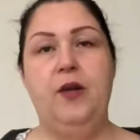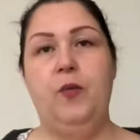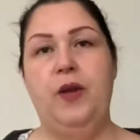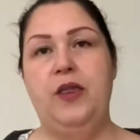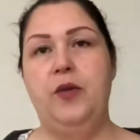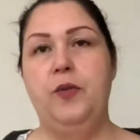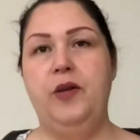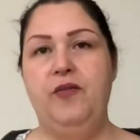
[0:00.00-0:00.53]
and
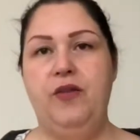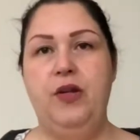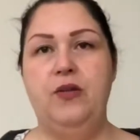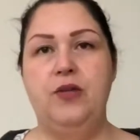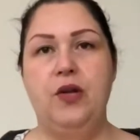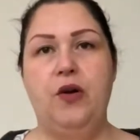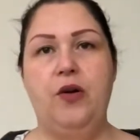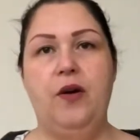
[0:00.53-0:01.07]
what the
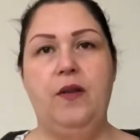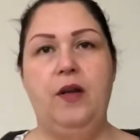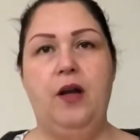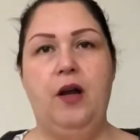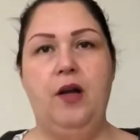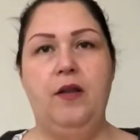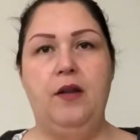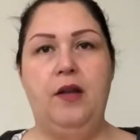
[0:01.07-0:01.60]
reviews are
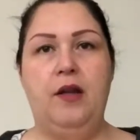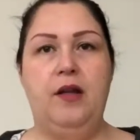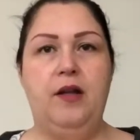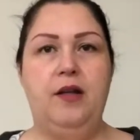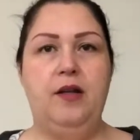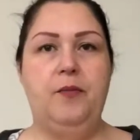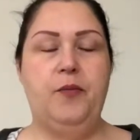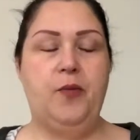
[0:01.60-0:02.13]
on
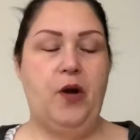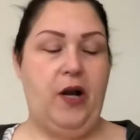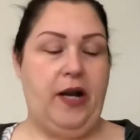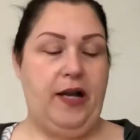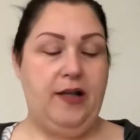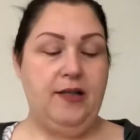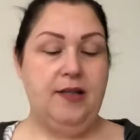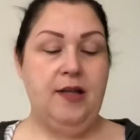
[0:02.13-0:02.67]
the
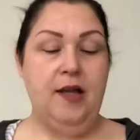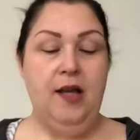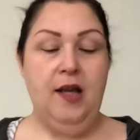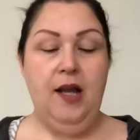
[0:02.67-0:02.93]
products.